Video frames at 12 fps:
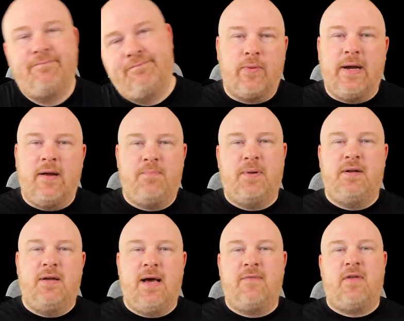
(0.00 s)
I would read it,
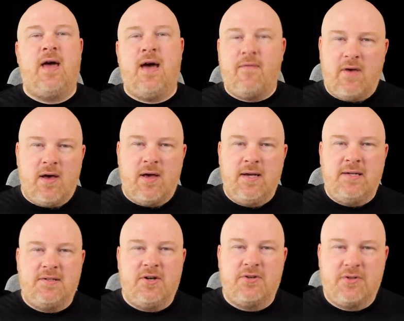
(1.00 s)
but you have to have a
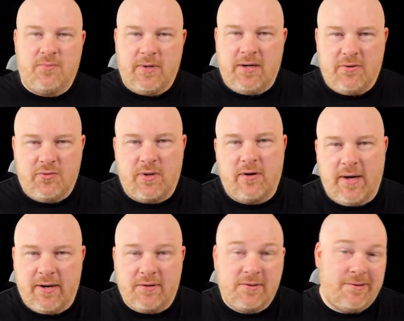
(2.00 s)
easier to read Twitter
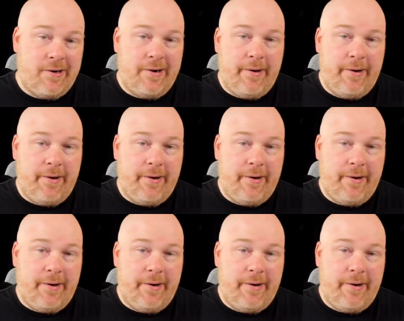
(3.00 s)
handle,